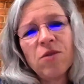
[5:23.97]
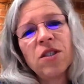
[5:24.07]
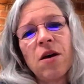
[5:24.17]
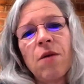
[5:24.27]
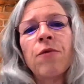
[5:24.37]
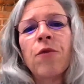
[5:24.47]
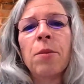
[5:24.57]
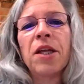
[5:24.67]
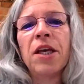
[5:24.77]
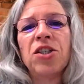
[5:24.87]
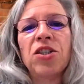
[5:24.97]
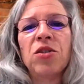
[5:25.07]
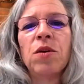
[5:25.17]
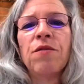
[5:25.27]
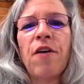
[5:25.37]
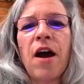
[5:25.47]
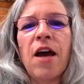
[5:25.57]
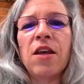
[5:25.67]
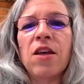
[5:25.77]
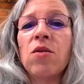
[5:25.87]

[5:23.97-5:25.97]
So in some formulations, we find